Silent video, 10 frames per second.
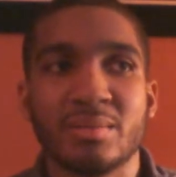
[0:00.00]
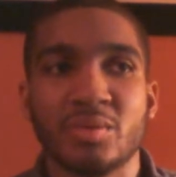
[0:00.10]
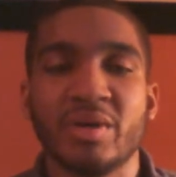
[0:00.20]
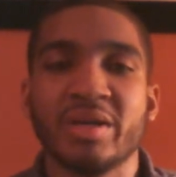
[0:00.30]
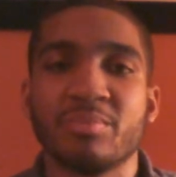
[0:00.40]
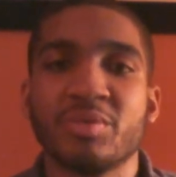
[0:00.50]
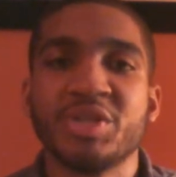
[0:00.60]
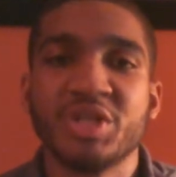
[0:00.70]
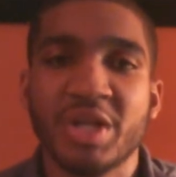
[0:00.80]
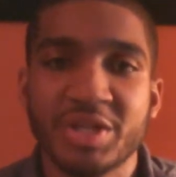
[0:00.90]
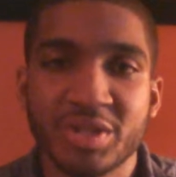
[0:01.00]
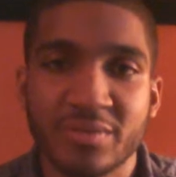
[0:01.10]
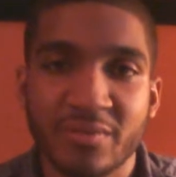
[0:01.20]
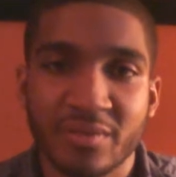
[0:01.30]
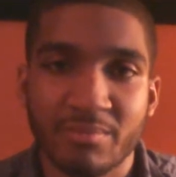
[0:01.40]
great appreciation
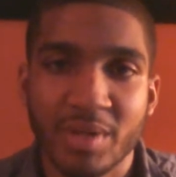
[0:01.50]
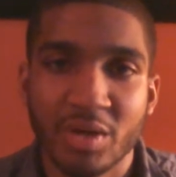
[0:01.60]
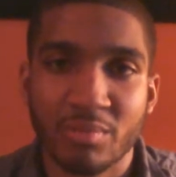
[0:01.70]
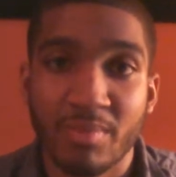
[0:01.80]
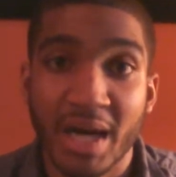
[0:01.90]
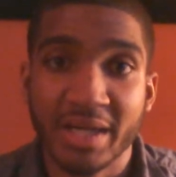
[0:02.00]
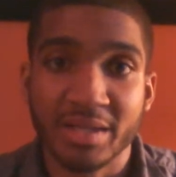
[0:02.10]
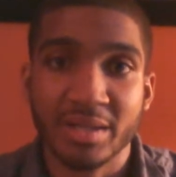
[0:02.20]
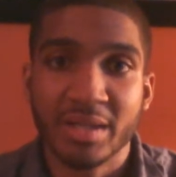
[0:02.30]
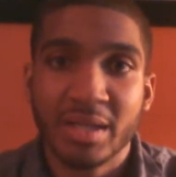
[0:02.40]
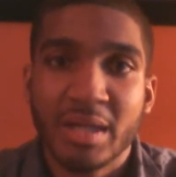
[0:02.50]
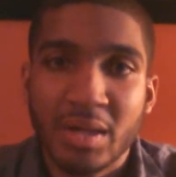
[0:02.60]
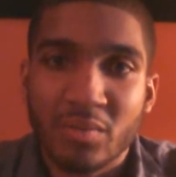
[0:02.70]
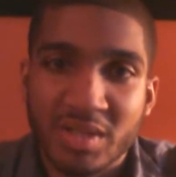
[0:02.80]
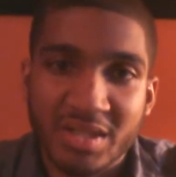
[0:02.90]
for the male body
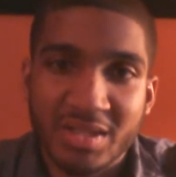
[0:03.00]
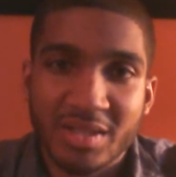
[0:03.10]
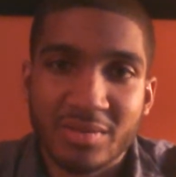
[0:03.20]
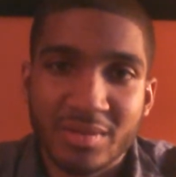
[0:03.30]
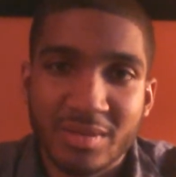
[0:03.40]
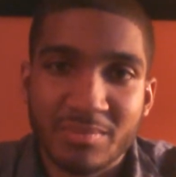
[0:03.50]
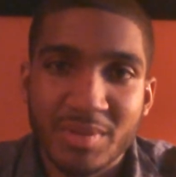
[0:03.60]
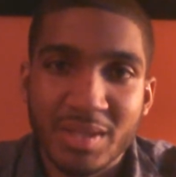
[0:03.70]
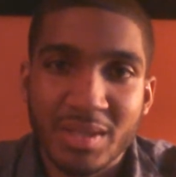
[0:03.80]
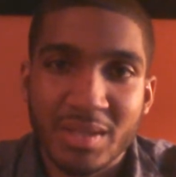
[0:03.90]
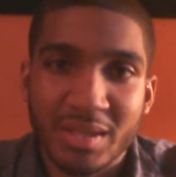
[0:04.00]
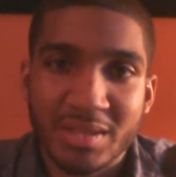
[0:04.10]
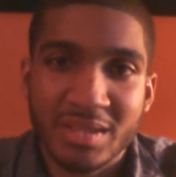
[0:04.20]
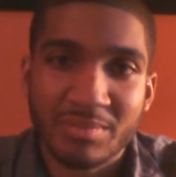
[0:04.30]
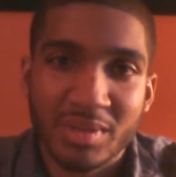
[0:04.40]
was considered to be a
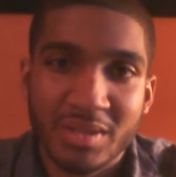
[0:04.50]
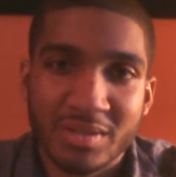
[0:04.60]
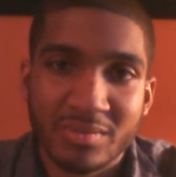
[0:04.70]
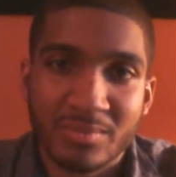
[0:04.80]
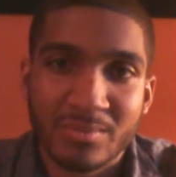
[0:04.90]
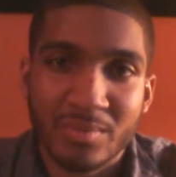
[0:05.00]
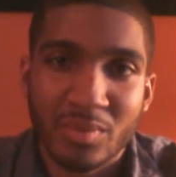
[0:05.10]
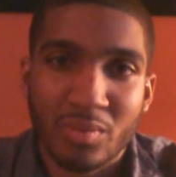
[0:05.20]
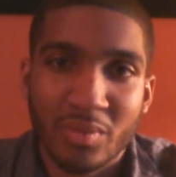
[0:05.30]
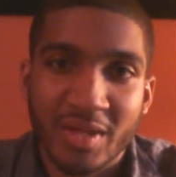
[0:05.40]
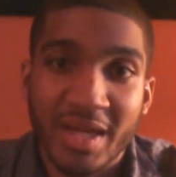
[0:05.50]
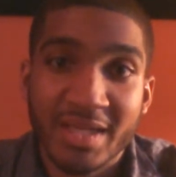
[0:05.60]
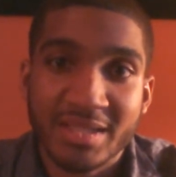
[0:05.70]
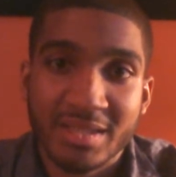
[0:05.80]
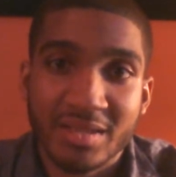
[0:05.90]
symbolism or the
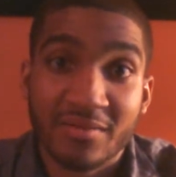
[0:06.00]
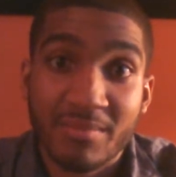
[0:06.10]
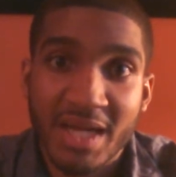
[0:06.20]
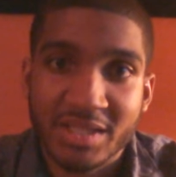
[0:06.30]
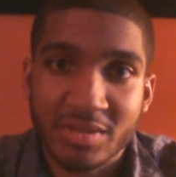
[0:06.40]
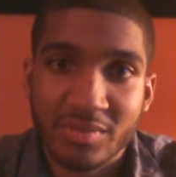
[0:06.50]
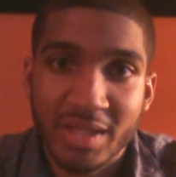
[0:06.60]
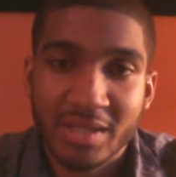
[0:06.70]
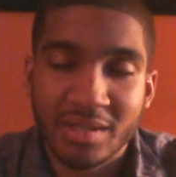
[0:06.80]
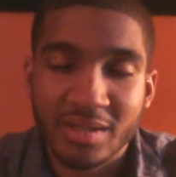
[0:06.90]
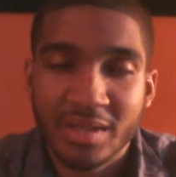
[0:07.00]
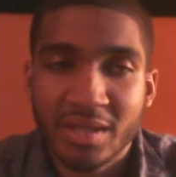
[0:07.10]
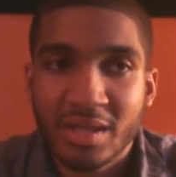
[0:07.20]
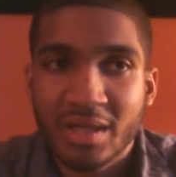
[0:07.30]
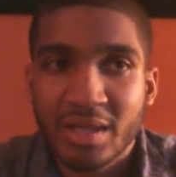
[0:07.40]
essence of masculinity.
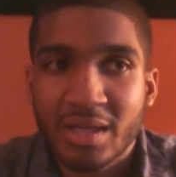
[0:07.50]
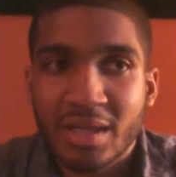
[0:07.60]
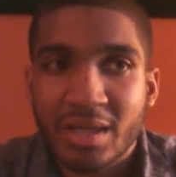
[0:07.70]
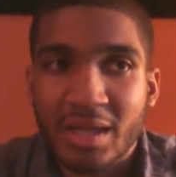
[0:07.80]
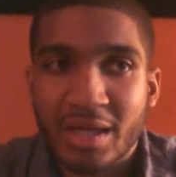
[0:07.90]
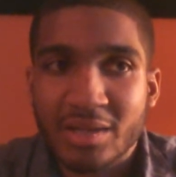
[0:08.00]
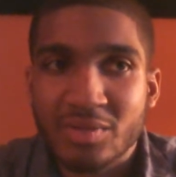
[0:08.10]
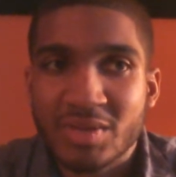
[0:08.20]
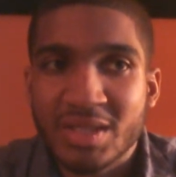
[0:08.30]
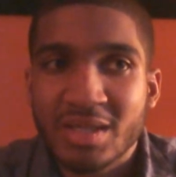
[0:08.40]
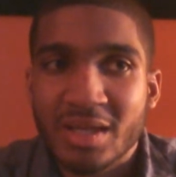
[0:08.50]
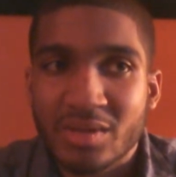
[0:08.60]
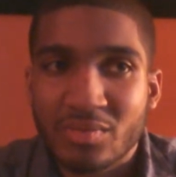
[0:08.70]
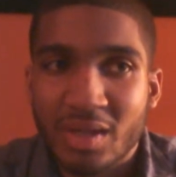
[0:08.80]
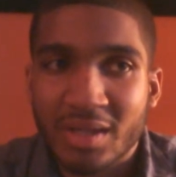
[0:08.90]
And you see
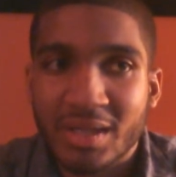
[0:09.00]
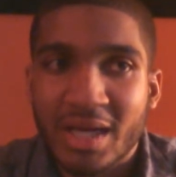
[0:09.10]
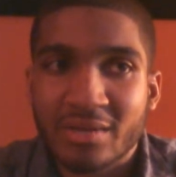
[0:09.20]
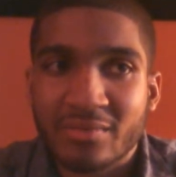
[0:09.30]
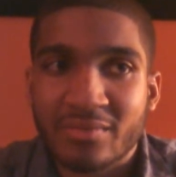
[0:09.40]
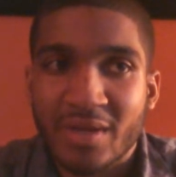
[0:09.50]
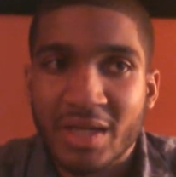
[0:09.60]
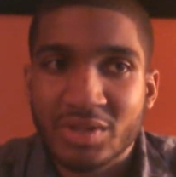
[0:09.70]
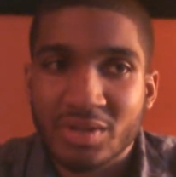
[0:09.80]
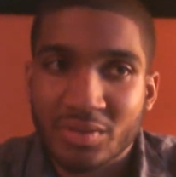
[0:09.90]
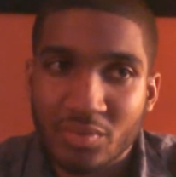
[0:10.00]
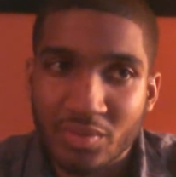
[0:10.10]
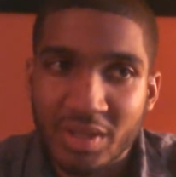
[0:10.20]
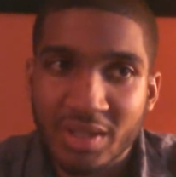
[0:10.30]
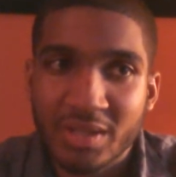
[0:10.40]
that throughout a lot of ancient
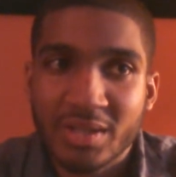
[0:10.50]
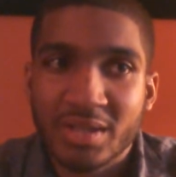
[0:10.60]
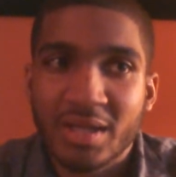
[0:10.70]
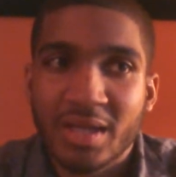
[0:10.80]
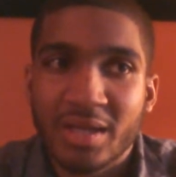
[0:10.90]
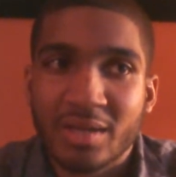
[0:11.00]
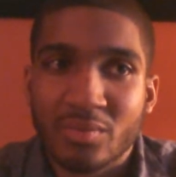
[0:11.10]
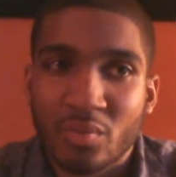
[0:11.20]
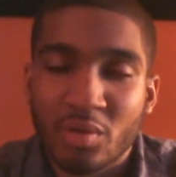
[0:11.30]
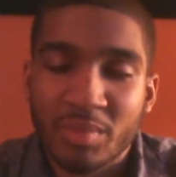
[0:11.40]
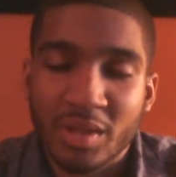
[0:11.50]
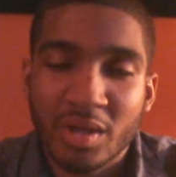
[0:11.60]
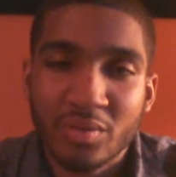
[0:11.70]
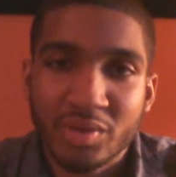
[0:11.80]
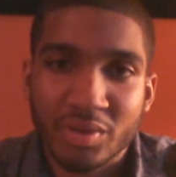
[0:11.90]
Greek and Roman
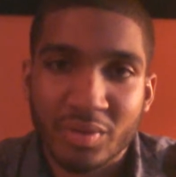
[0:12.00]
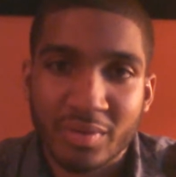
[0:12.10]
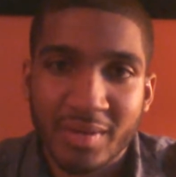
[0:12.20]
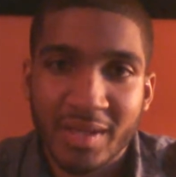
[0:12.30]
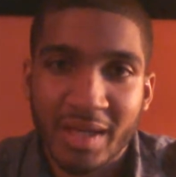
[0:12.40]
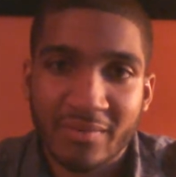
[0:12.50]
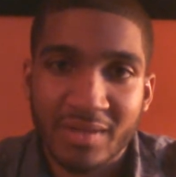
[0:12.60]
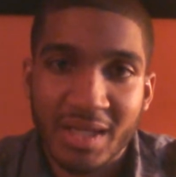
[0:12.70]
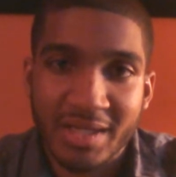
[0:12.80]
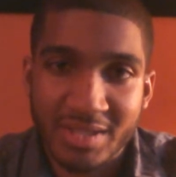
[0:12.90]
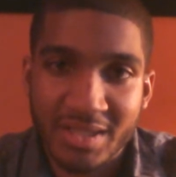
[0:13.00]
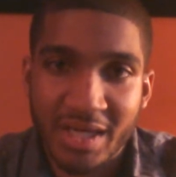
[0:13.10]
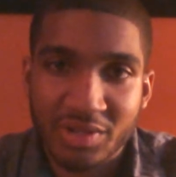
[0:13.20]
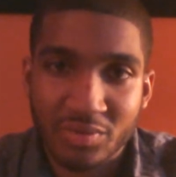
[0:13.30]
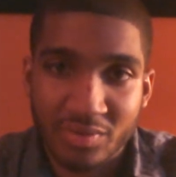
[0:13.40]
culture. They have a lot of
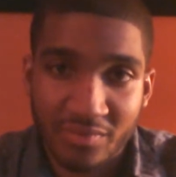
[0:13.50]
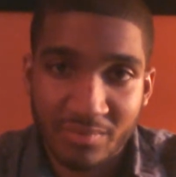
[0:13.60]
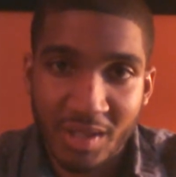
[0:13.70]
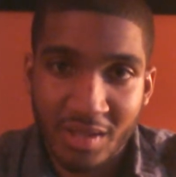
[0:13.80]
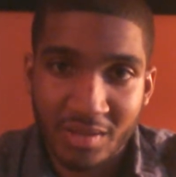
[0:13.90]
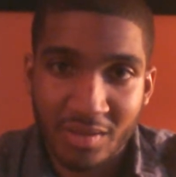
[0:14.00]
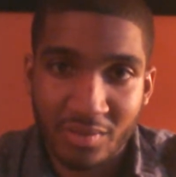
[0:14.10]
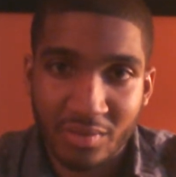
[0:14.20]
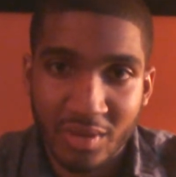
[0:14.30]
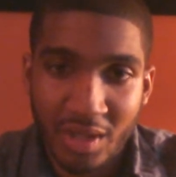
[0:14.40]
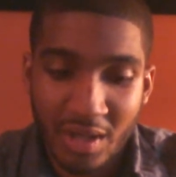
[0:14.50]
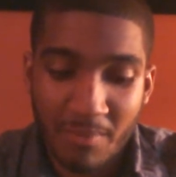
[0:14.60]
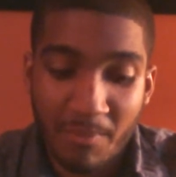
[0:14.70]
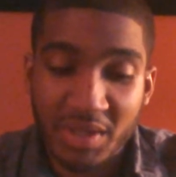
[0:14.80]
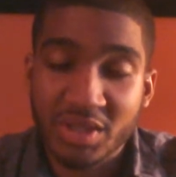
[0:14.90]
statues of men that are
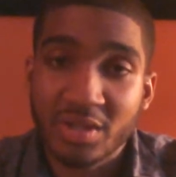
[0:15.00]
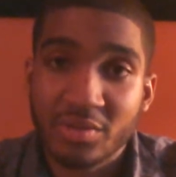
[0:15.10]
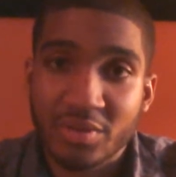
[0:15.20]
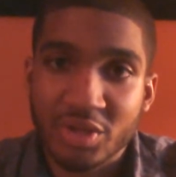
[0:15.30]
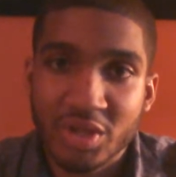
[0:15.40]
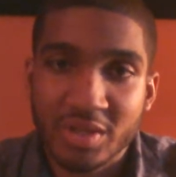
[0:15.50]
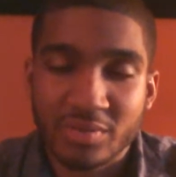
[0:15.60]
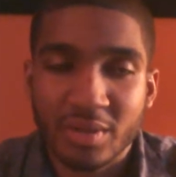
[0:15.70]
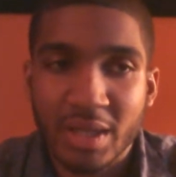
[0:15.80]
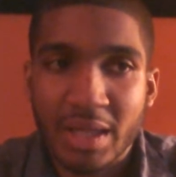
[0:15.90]
muscular and chiseled.